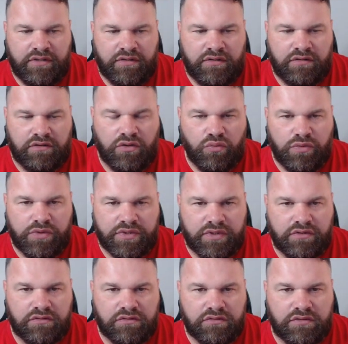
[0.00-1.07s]
Luke
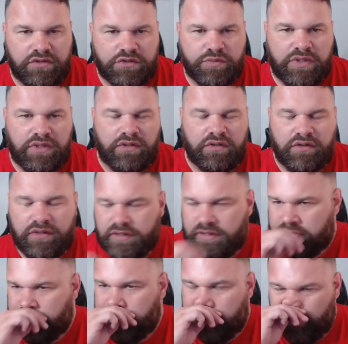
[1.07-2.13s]
as well.
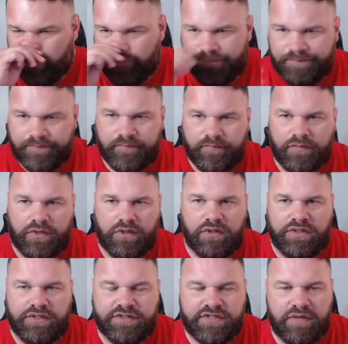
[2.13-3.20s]
He
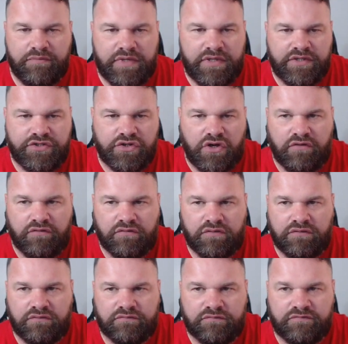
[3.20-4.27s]
sent me a short
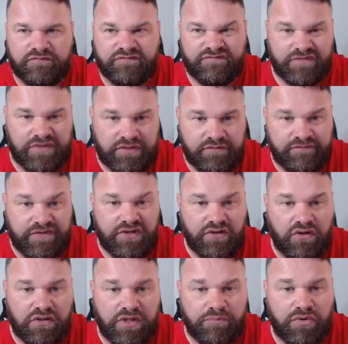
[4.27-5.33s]
video
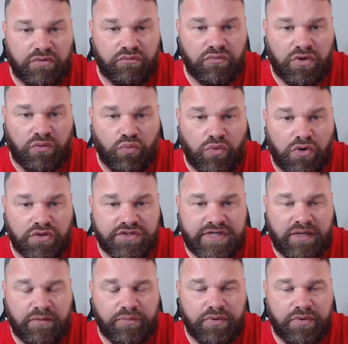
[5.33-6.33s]
clip on WhatsApp.